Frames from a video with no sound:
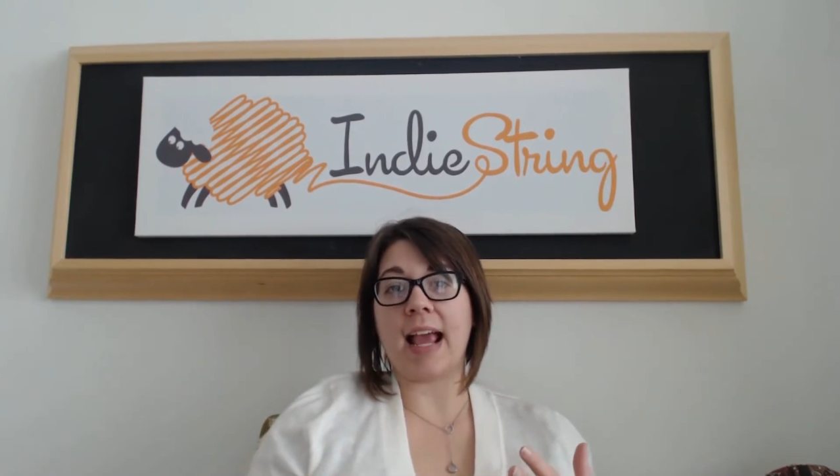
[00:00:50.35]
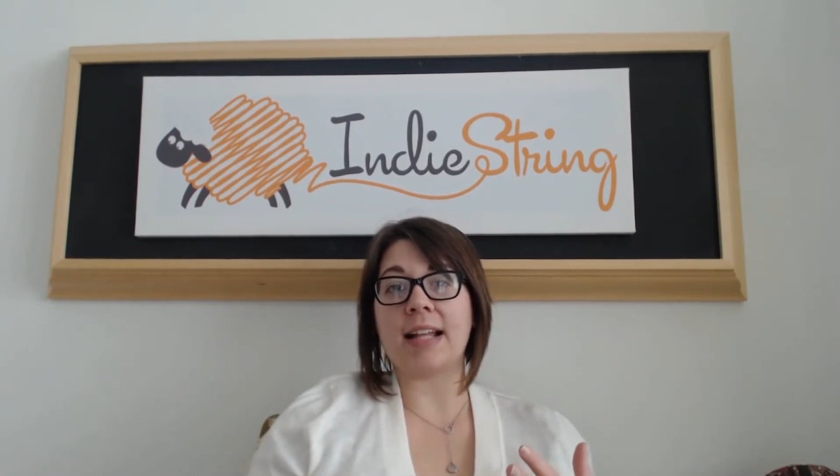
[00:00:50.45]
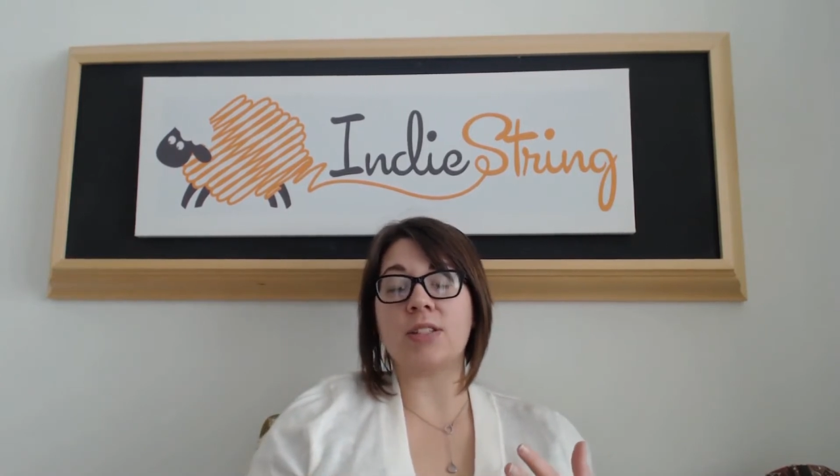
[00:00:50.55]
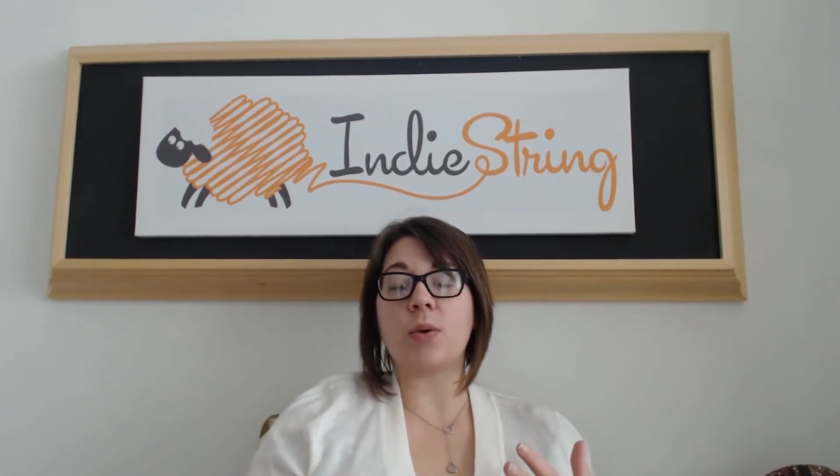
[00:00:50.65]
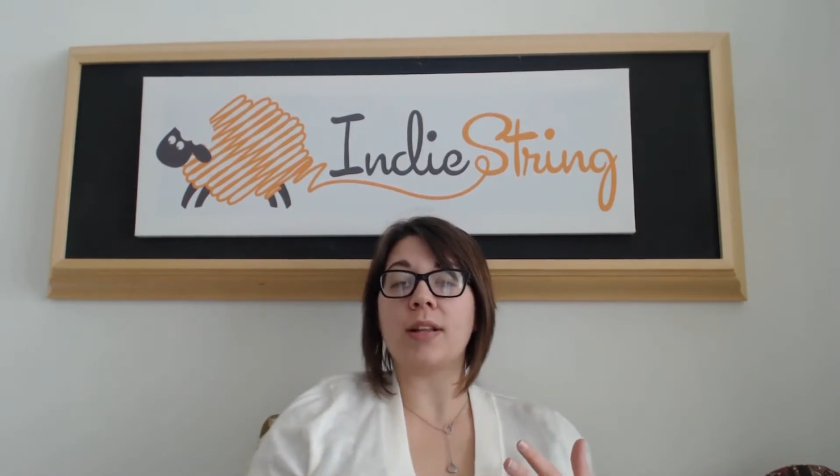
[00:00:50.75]

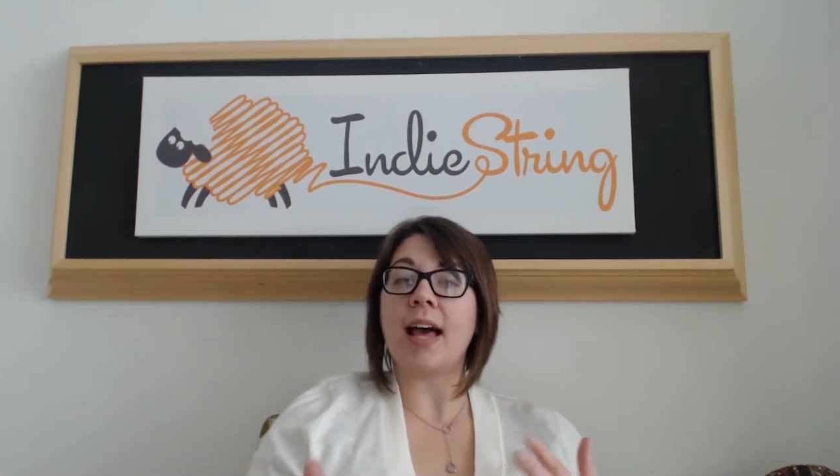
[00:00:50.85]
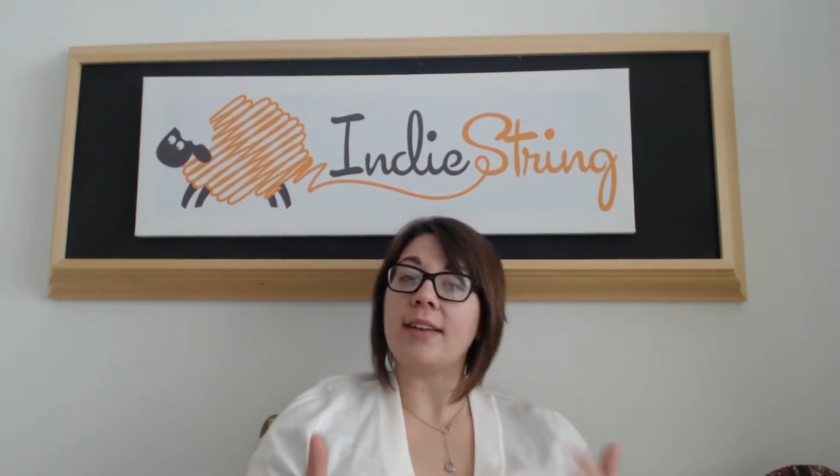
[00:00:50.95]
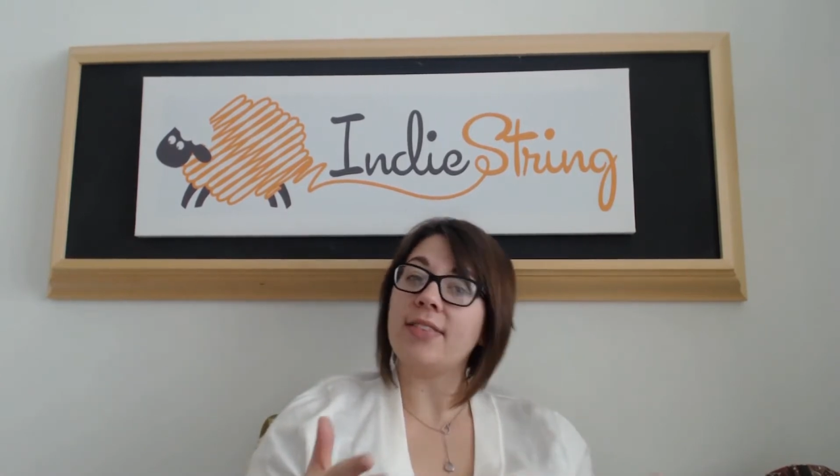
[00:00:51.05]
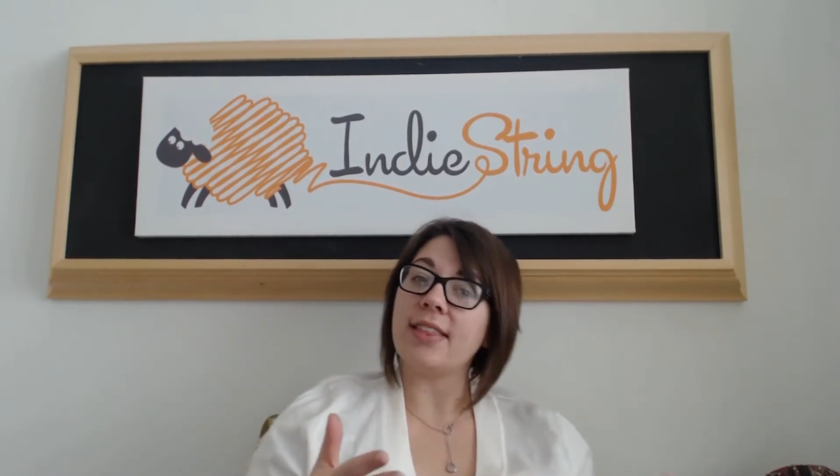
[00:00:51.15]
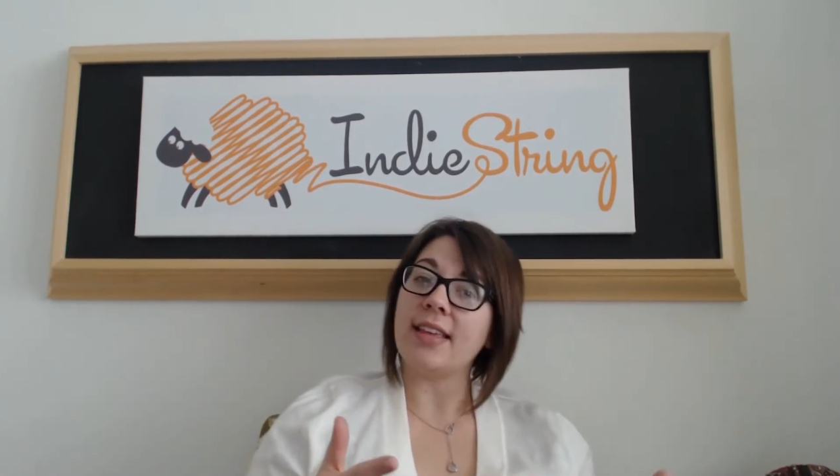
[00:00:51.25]
And so a
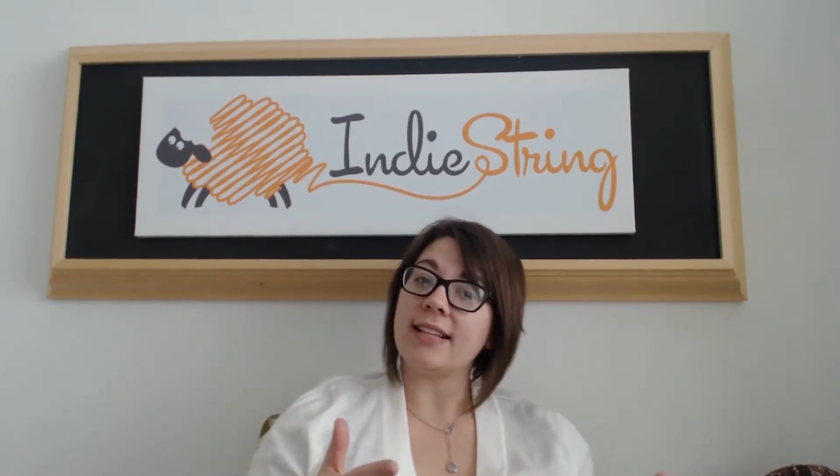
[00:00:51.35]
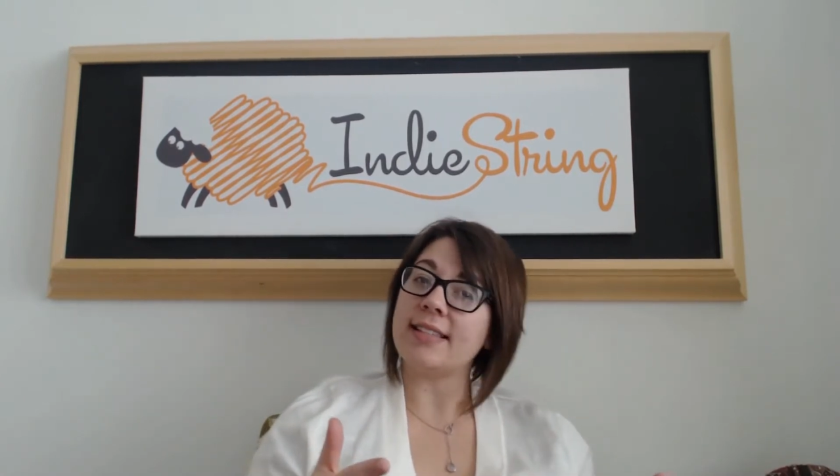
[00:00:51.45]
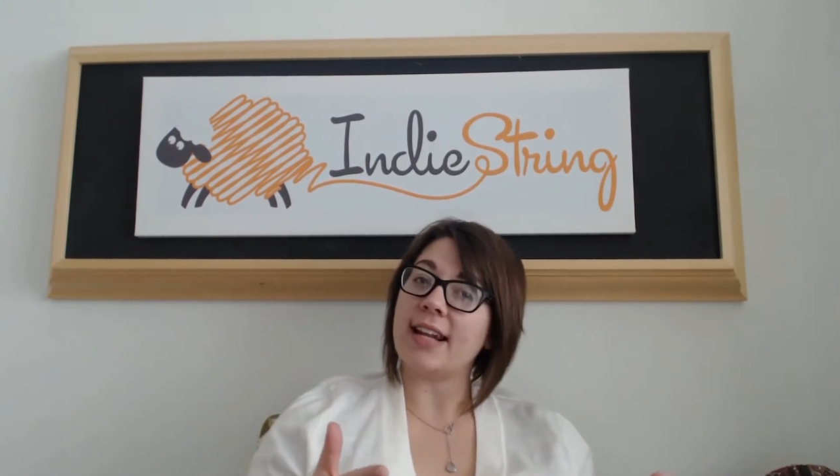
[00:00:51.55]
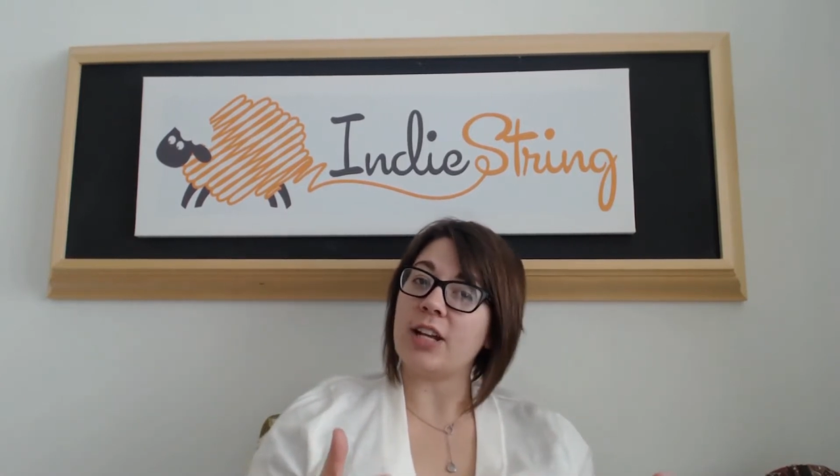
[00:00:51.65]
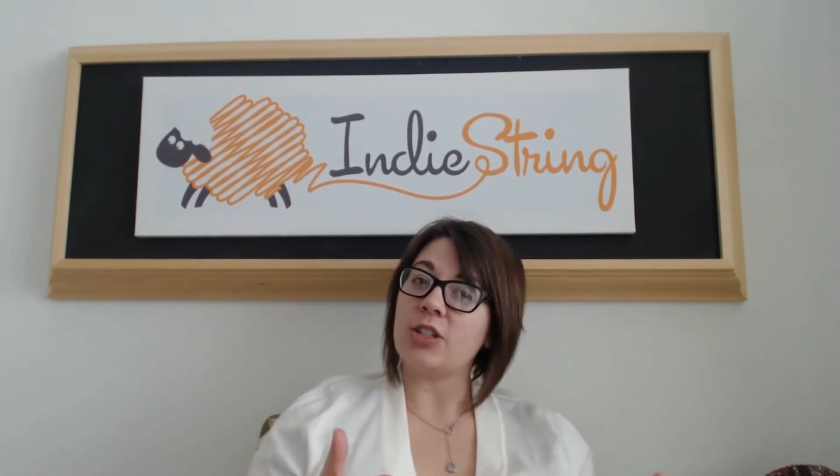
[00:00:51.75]
lot of the
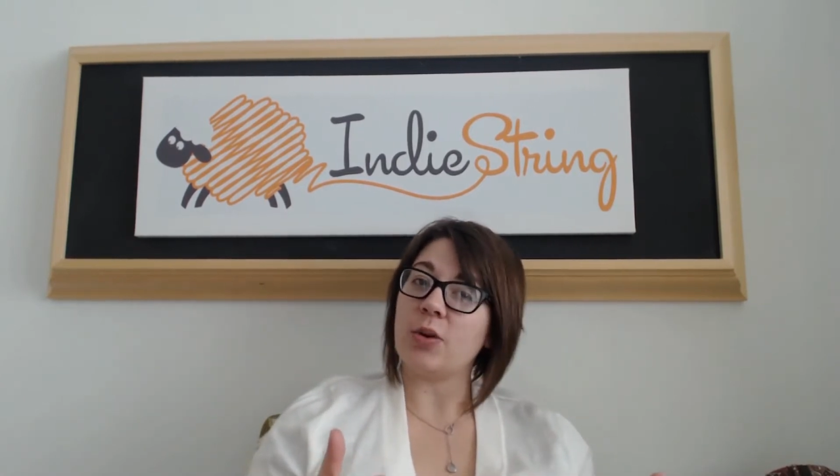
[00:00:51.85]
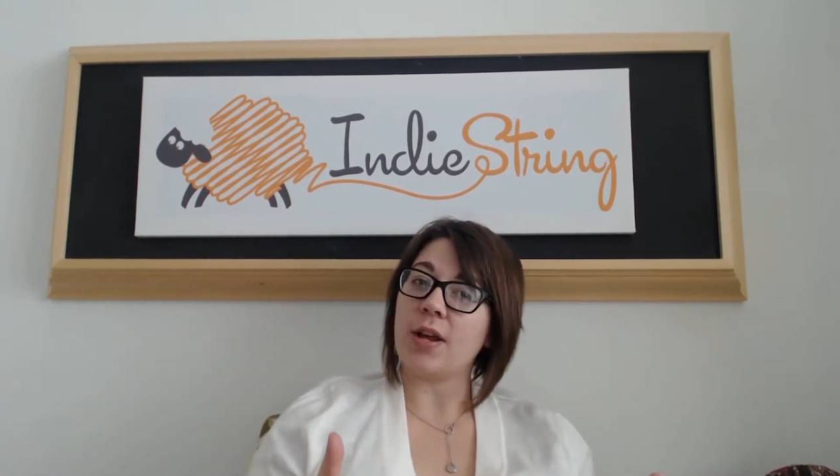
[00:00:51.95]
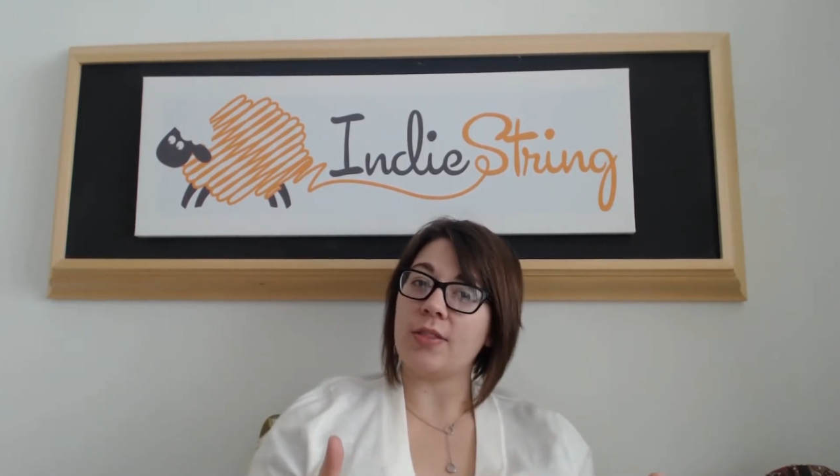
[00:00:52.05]
things that I showed